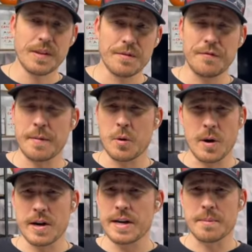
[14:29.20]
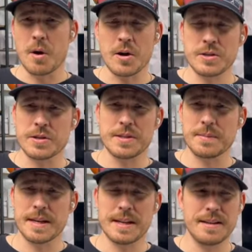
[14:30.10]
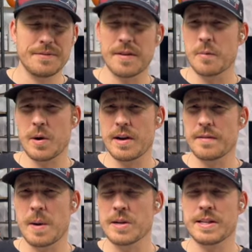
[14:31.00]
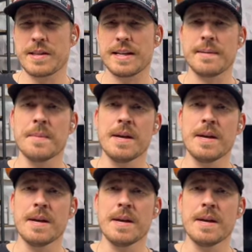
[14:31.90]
February or March or something like that. February or March, I think.